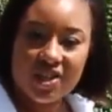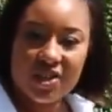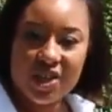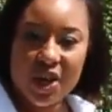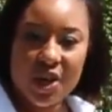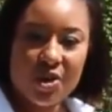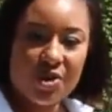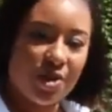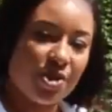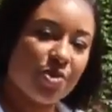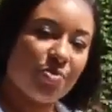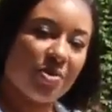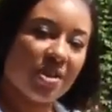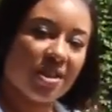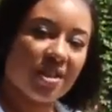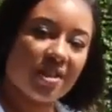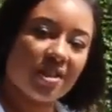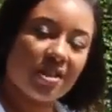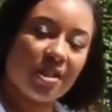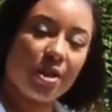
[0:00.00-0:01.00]
No human
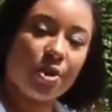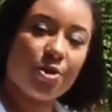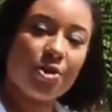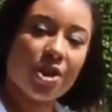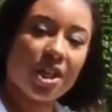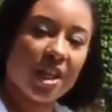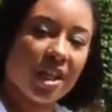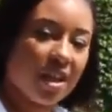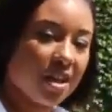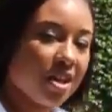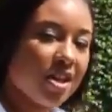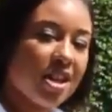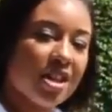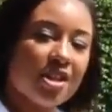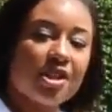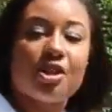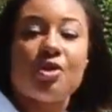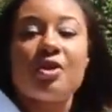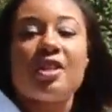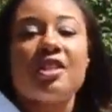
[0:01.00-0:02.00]
can go there,
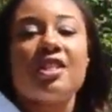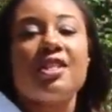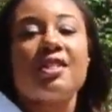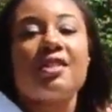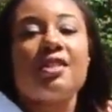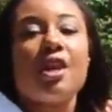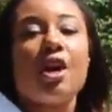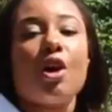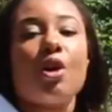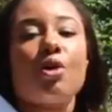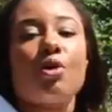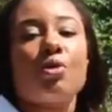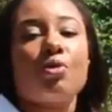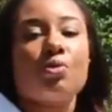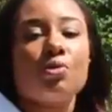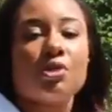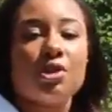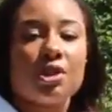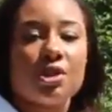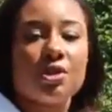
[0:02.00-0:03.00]
so it's its
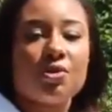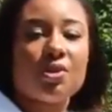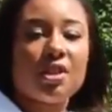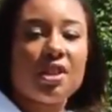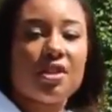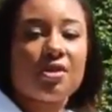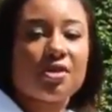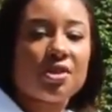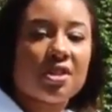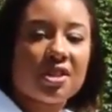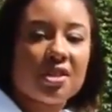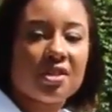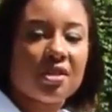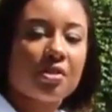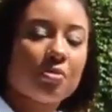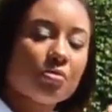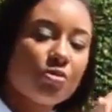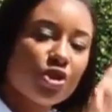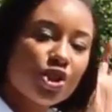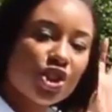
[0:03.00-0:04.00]
own little
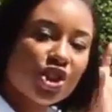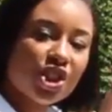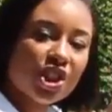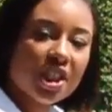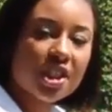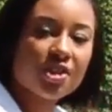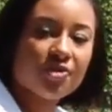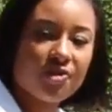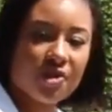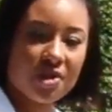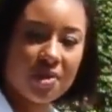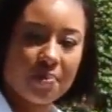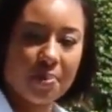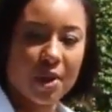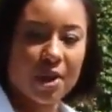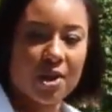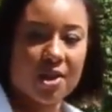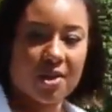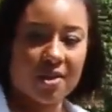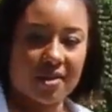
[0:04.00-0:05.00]
ecosystem just for the
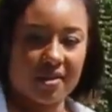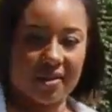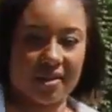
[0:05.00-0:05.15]
birds.